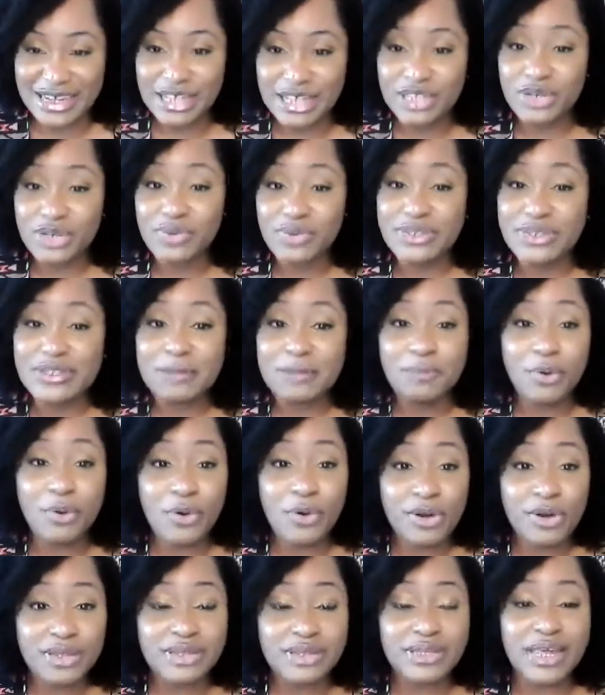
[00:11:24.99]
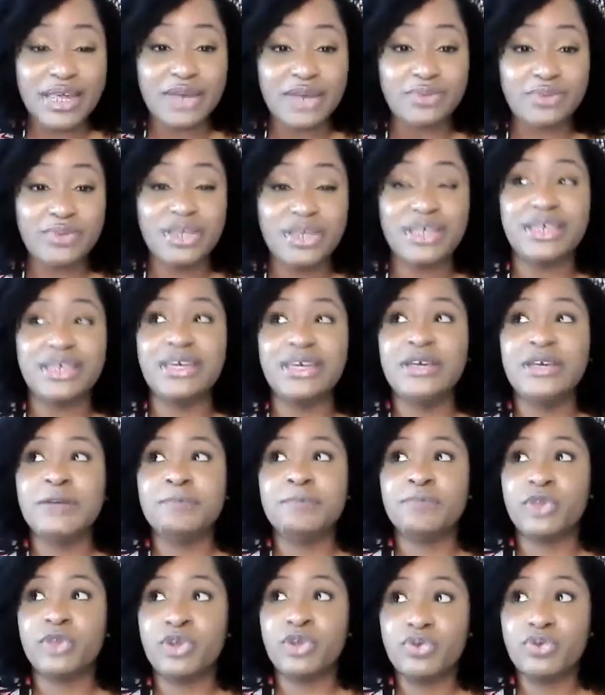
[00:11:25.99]
So it's important that we
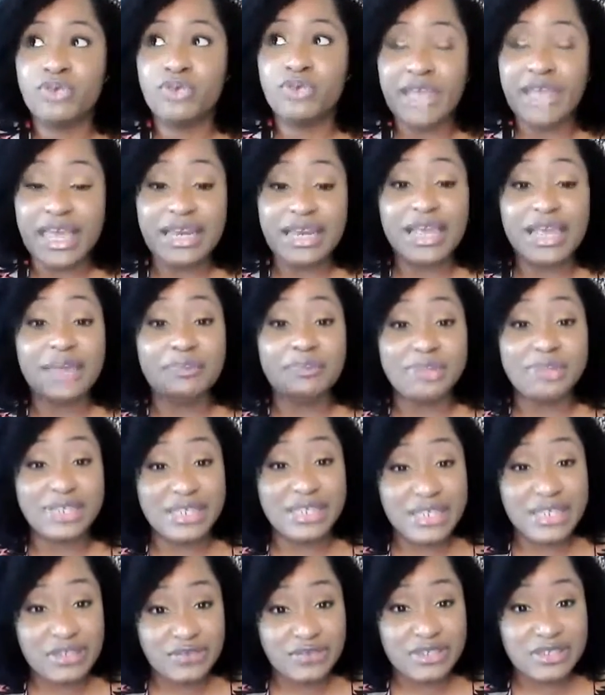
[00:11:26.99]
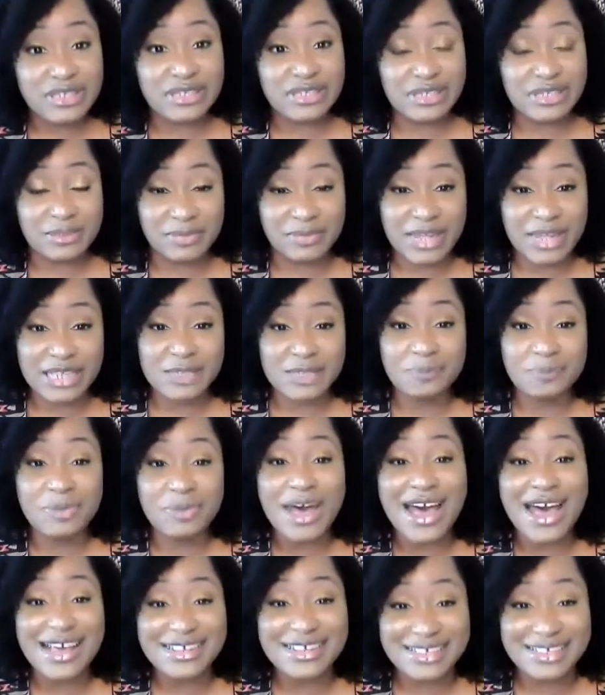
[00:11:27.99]
create a belief system that's
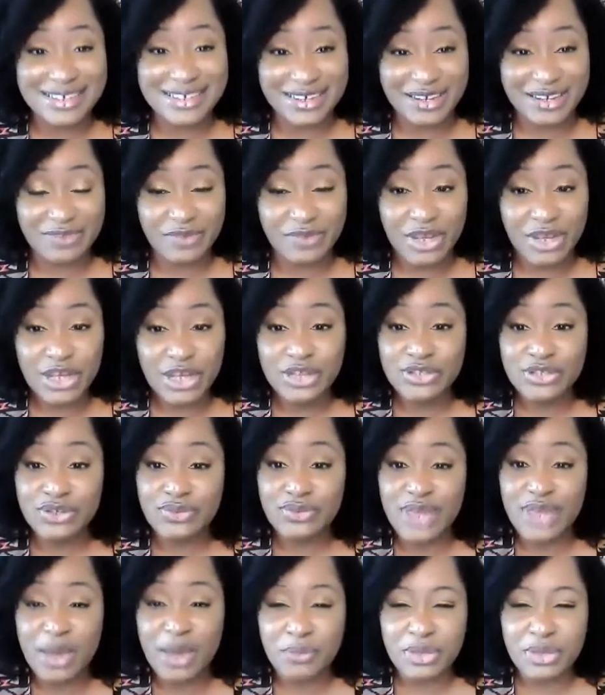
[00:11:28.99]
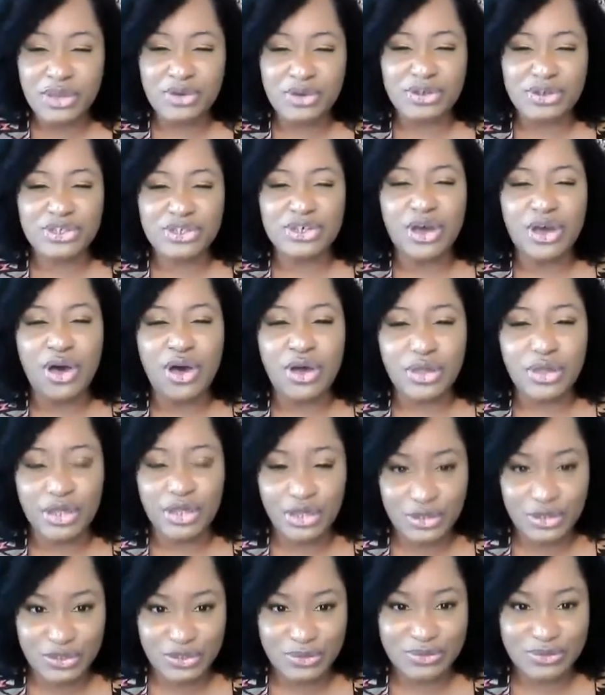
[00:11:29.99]
positive so that we are
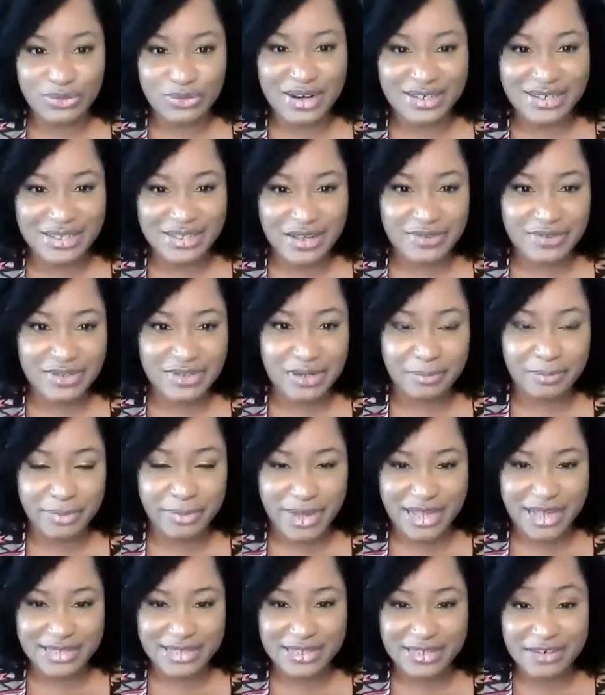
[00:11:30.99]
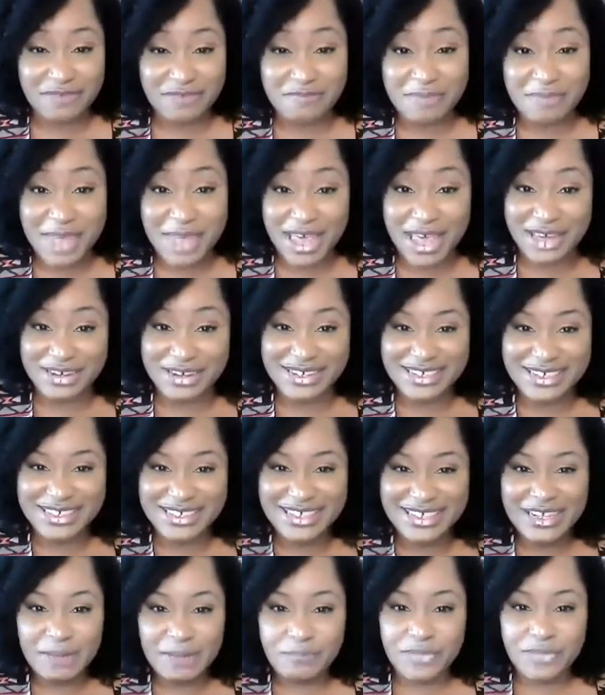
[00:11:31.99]
talking to ourselves in a positive manner,
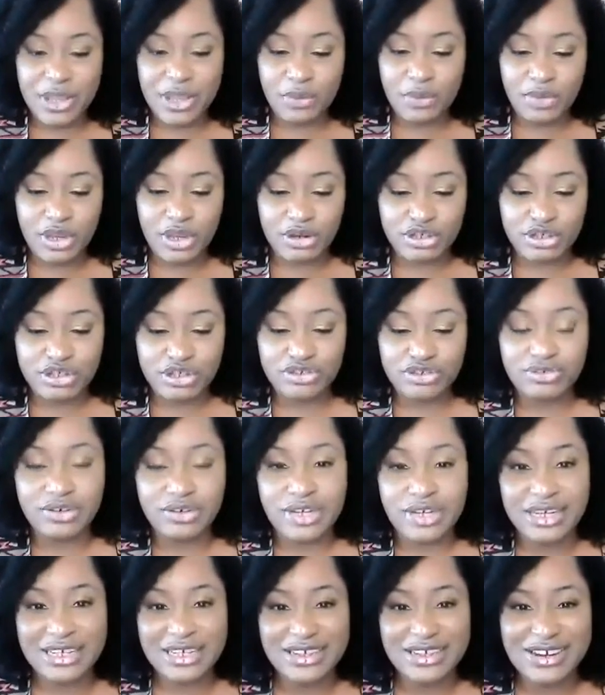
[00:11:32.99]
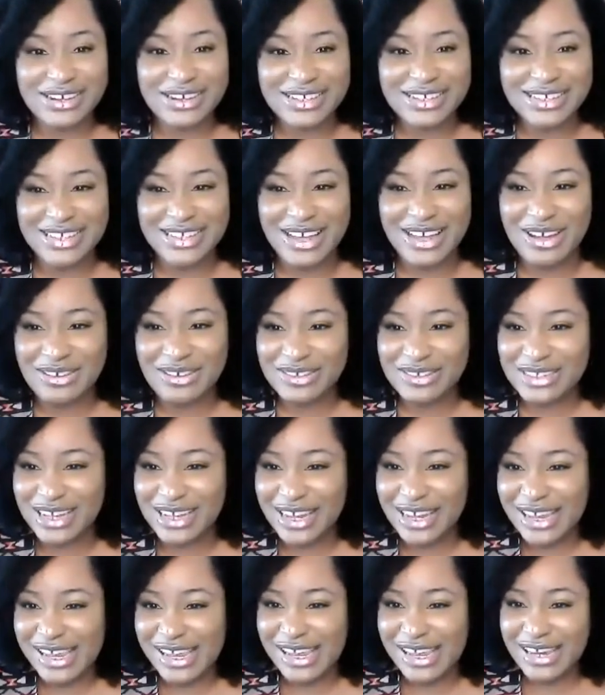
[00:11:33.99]
that we are treating ourselves
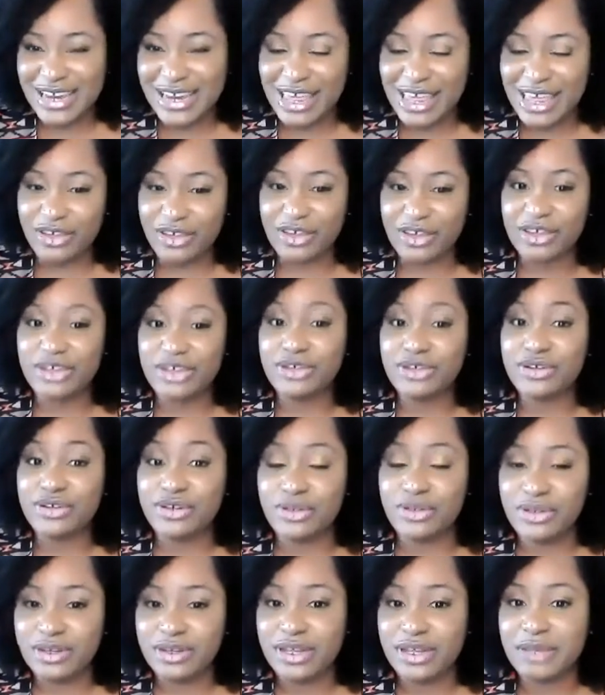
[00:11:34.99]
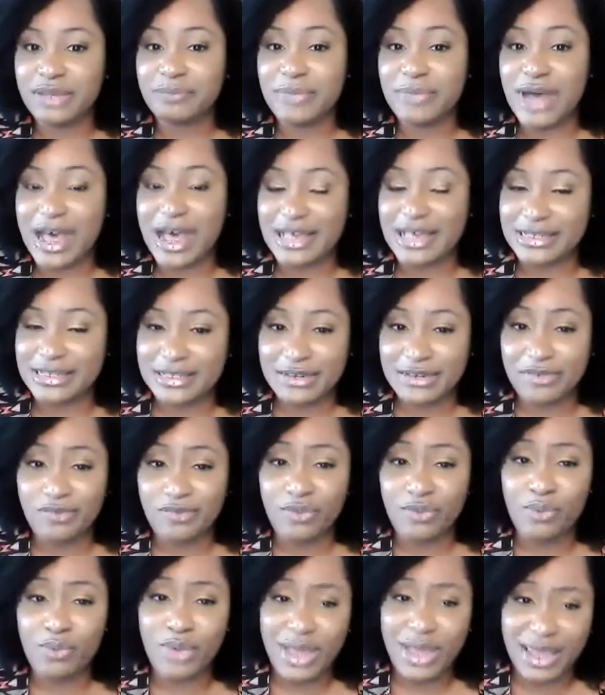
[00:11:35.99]
in a good and
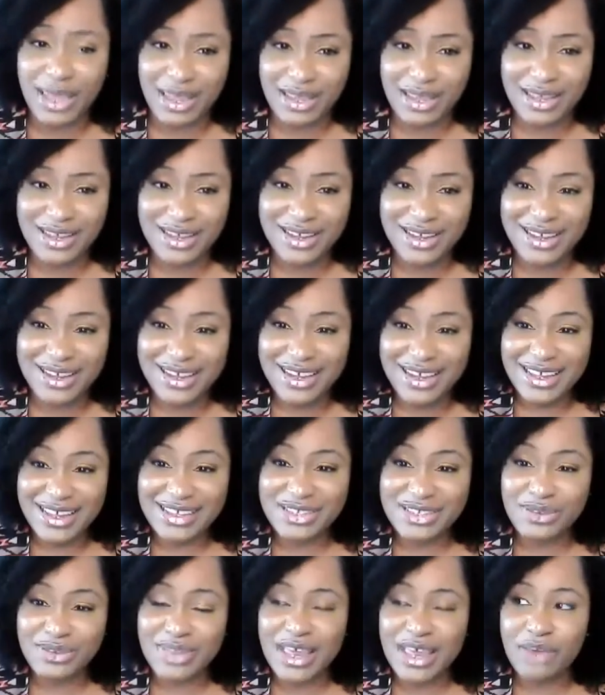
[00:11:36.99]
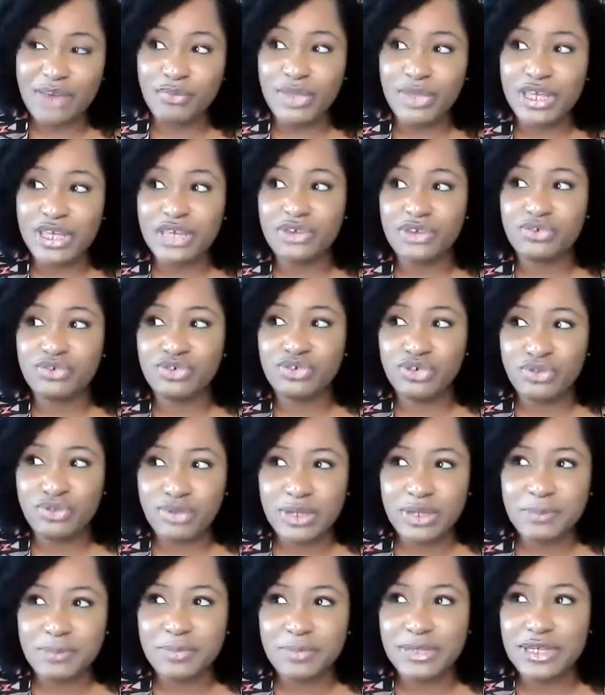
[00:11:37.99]
positive way, and so that we can
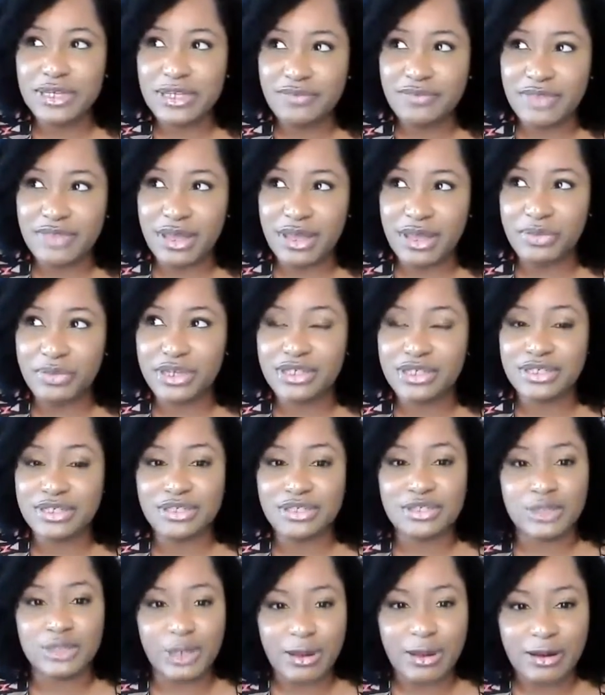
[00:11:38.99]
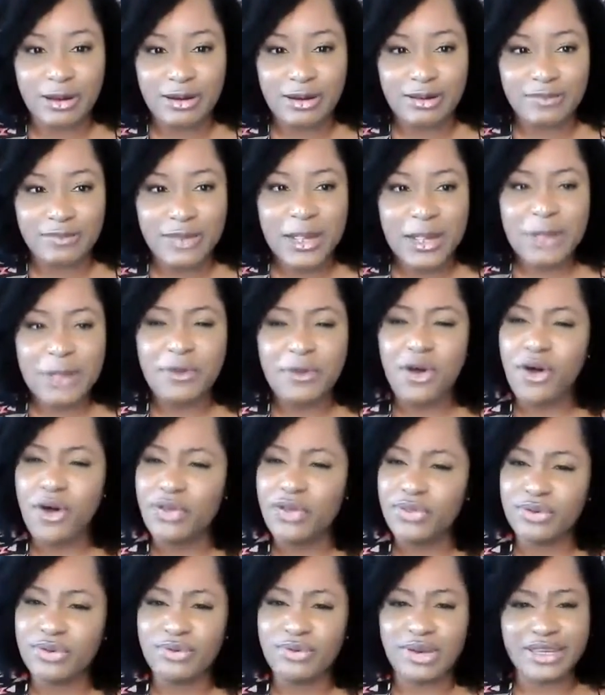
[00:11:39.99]
truly believe that we deserve
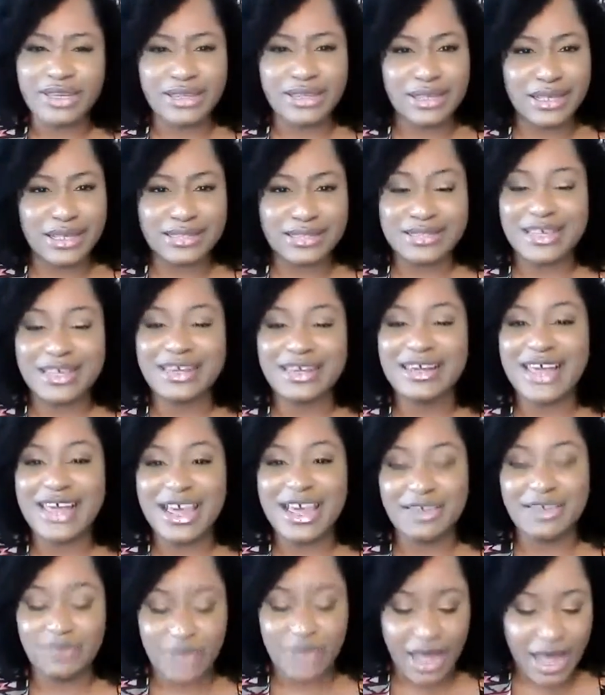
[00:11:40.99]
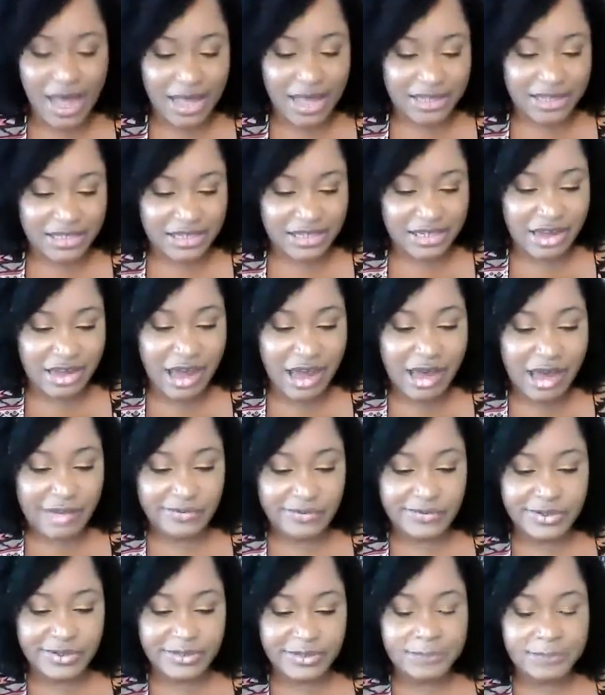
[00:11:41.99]
all the great things that life has to
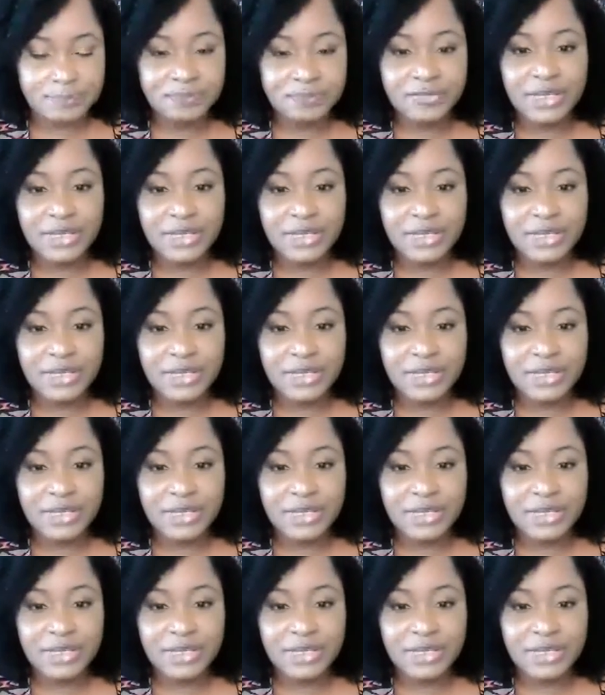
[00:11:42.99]
offer.